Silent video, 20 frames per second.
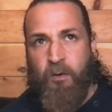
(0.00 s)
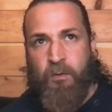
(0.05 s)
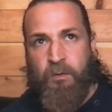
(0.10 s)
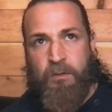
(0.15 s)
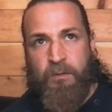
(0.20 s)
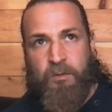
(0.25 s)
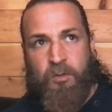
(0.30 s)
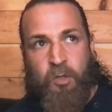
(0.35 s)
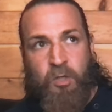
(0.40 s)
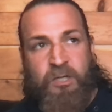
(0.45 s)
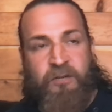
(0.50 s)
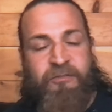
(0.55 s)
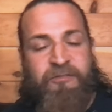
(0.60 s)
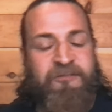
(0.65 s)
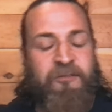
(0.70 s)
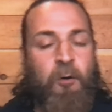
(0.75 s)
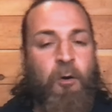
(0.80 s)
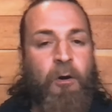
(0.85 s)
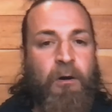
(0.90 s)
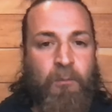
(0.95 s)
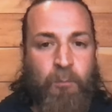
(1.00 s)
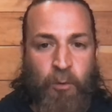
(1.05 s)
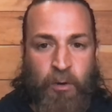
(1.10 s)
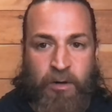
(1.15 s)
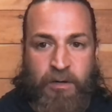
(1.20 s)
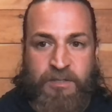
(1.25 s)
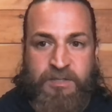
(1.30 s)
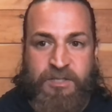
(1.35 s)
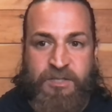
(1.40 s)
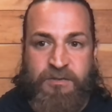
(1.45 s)
look
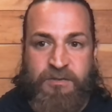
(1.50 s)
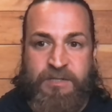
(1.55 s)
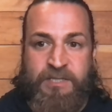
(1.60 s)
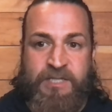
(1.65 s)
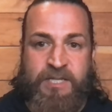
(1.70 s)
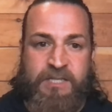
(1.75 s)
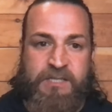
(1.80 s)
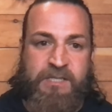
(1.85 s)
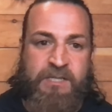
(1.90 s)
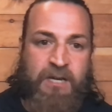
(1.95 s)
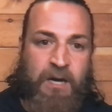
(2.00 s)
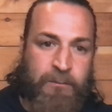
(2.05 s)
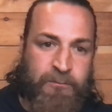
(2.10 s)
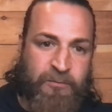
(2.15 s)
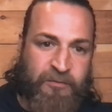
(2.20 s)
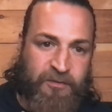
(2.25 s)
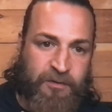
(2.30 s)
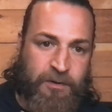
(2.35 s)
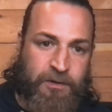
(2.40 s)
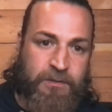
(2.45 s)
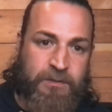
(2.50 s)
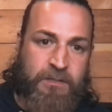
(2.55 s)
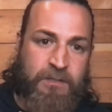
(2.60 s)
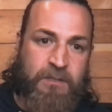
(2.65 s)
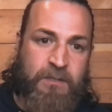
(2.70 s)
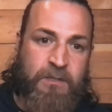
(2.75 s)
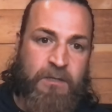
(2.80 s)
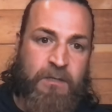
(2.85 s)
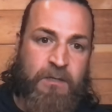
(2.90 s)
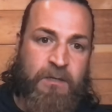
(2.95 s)
forward to the discomfort.
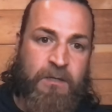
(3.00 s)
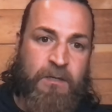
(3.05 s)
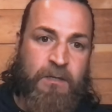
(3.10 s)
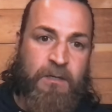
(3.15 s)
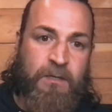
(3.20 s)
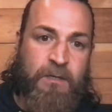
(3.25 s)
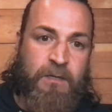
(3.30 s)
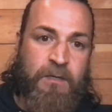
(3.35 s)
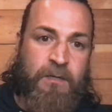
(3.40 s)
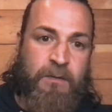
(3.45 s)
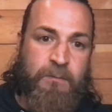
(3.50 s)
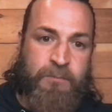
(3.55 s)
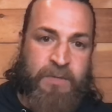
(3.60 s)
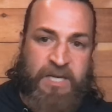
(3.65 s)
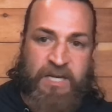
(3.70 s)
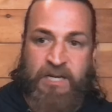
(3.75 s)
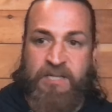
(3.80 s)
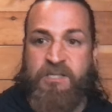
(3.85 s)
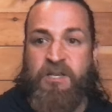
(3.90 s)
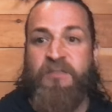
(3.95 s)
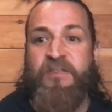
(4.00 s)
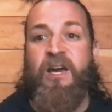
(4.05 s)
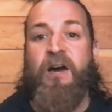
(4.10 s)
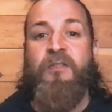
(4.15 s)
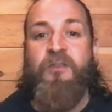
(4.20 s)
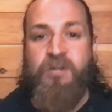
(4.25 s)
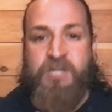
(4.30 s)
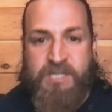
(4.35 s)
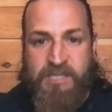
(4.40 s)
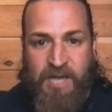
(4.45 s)
Yeah. Because on the
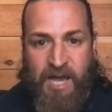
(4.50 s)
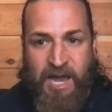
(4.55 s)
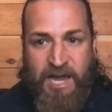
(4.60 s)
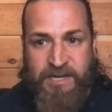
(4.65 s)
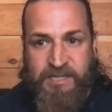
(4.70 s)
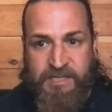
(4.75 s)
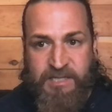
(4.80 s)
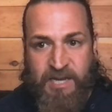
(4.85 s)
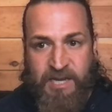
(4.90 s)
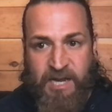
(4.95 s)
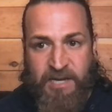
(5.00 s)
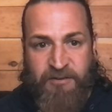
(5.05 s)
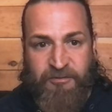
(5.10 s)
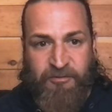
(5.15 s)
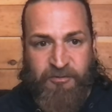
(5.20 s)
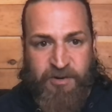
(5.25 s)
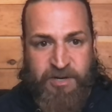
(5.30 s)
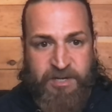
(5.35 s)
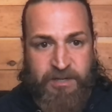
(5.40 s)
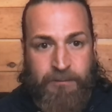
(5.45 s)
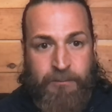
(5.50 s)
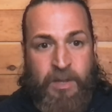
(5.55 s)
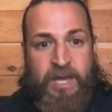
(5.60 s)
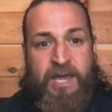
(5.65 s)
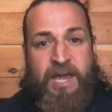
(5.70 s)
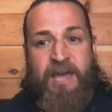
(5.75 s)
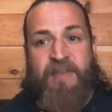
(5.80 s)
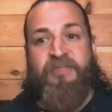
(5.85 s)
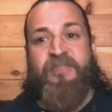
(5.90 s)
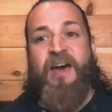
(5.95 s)
other side is a kind of freedom.
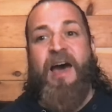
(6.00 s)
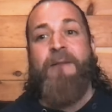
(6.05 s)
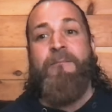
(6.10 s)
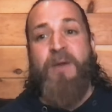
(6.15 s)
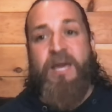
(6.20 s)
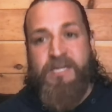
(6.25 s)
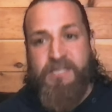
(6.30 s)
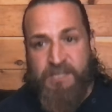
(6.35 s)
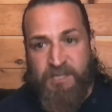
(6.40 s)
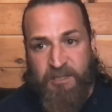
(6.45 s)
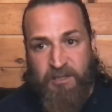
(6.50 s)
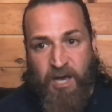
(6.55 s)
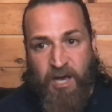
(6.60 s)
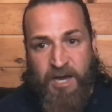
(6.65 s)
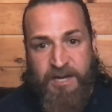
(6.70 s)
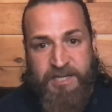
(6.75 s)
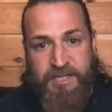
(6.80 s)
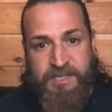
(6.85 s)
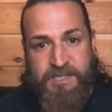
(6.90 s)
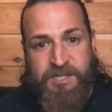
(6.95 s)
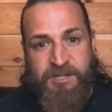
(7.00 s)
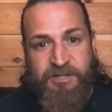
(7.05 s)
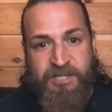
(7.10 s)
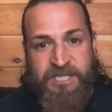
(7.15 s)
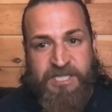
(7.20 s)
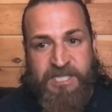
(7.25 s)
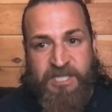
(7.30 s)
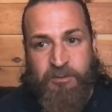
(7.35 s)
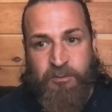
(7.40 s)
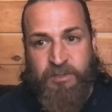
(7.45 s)
And totally. that makes it a lot easier to
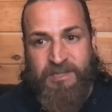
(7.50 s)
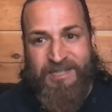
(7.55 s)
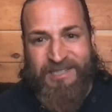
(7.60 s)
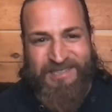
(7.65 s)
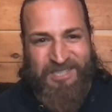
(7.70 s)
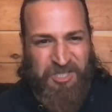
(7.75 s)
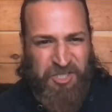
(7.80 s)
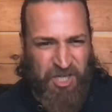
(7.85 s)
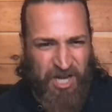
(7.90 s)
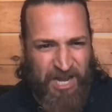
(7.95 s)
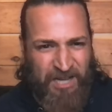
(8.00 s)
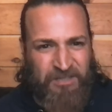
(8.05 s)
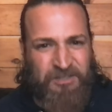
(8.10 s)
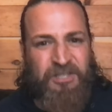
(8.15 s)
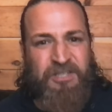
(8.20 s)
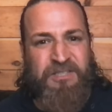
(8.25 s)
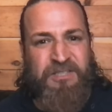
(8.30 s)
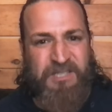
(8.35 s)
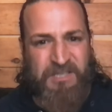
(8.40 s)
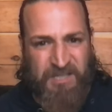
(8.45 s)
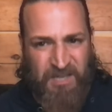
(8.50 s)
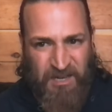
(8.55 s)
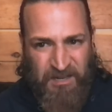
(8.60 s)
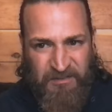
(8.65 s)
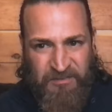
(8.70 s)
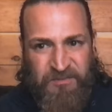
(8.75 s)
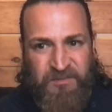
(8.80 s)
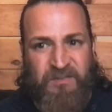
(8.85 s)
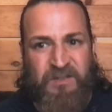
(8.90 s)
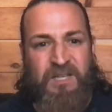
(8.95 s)
deal with like the childhood
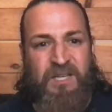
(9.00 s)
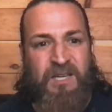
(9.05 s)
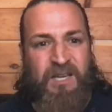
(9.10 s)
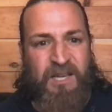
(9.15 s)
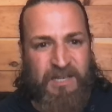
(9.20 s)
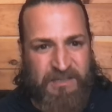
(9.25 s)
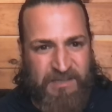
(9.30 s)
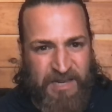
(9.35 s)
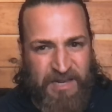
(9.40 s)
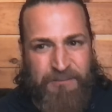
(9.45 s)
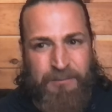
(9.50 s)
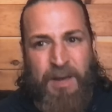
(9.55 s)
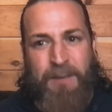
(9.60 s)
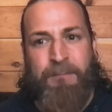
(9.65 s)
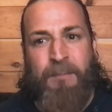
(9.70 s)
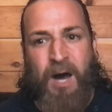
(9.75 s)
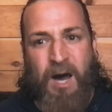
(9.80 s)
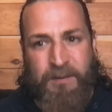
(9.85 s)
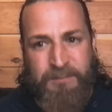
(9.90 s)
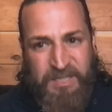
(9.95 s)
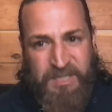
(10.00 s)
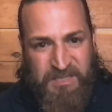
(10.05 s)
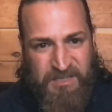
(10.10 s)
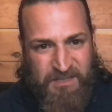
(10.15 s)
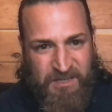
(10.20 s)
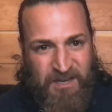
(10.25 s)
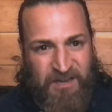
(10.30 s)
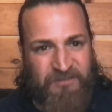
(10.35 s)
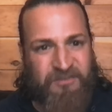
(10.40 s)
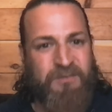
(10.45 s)
stuff. Mm-hmm. It's like my mommy
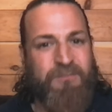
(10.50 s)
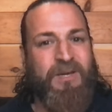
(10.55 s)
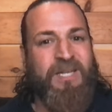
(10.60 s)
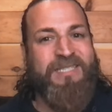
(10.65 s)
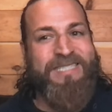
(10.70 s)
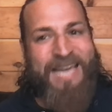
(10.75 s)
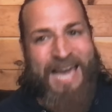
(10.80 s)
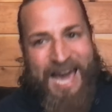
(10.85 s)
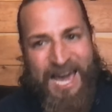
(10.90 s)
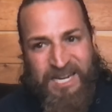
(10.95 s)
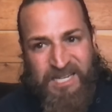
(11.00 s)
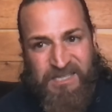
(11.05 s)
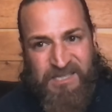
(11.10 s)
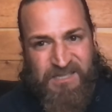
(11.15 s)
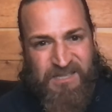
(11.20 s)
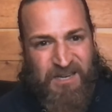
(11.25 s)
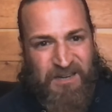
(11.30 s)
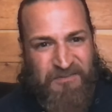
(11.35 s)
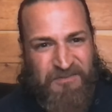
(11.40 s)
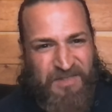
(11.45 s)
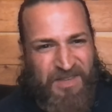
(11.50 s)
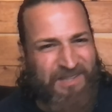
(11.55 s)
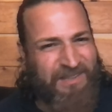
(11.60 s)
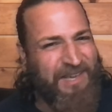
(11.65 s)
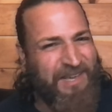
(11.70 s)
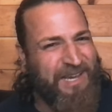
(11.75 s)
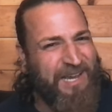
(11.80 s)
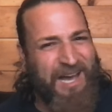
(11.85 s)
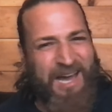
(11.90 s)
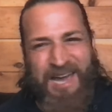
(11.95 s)
stuff and my daddy stuff that
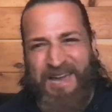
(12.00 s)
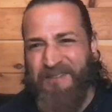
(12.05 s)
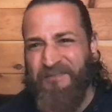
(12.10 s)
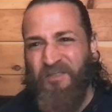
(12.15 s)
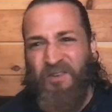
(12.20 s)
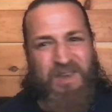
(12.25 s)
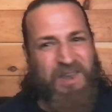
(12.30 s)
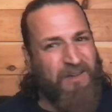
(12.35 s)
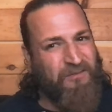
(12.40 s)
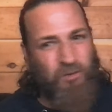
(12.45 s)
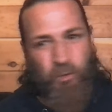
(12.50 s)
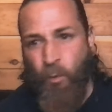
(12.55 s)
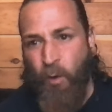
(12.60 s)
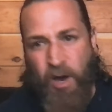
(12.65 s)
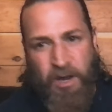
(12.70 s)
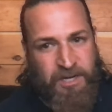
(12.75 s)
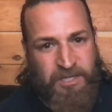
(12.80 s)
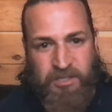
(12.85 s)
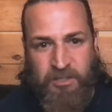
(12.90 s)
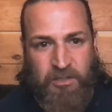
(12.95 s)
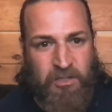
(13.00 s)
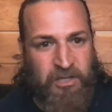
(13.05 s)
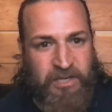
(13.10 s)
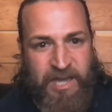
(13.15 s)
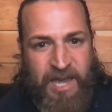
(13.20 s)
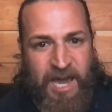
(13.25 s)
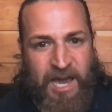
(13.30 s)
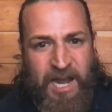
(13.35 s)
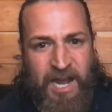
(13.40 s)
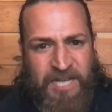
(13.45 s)
like I have never wanted to look
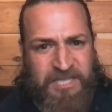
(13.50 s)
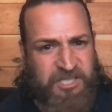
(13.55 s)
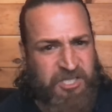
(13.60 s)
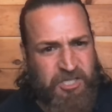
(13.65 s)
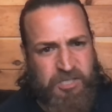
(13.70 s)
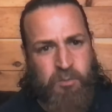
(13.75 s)
at. I just